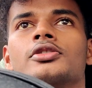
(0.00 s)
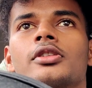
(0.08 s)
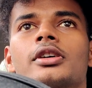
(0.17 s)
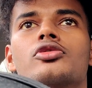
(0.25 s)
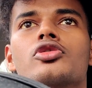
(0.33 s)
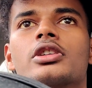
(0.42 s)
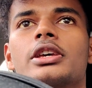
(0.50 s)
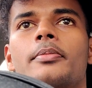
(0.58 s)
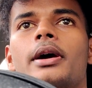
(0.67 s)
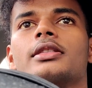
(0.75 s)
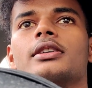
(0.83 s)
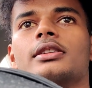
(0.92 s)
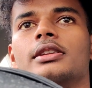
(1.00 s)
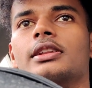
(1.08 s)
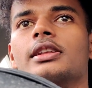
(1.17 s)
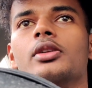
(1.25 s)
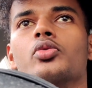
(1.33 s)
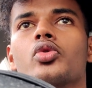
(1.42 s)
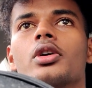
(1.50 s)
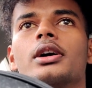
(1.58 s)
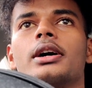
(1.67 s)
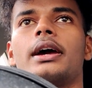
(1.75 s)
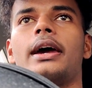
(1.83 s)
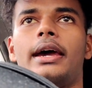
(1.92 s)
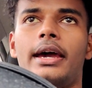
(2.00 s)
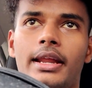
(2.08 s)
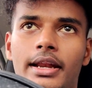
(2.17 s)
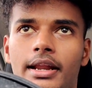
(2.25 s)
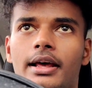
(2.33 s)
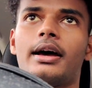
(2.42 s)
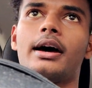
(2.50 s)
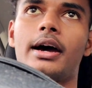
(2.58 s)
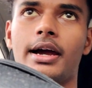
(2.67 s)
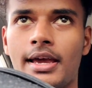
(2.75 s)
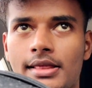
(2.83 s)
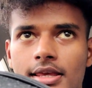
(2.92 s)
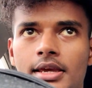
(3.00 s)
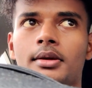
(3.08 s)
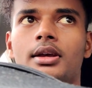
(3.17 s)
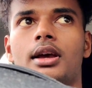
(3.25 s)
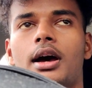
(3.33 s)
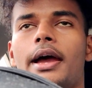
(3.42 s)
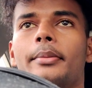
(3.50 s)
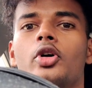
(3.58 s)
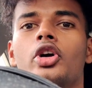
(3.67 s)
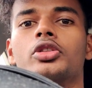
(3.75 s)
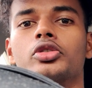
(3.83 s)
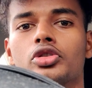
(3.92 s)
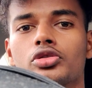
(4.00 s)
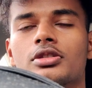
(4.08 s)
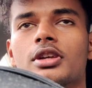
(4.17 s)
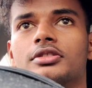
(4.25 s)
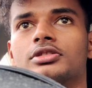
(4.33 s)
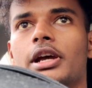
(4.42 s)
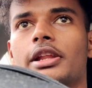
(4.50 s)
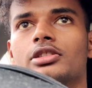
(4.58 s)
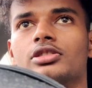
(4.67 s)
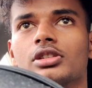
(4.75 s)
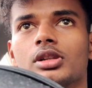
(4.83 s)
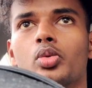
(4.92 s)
the cookie method didn't work and I think I'm going to use the traditional